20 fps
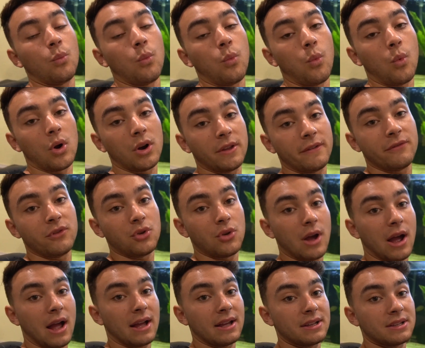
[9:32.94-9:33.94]
one of you
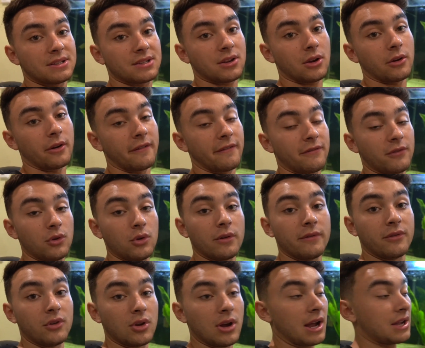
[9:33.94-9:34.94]
guys or a few
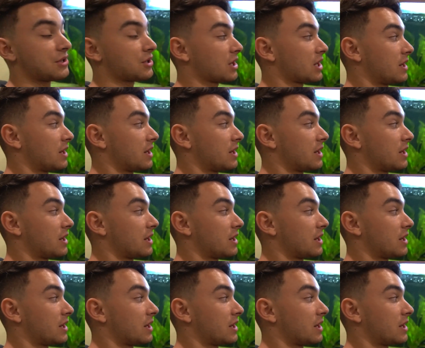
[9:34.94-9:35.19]
of you guys are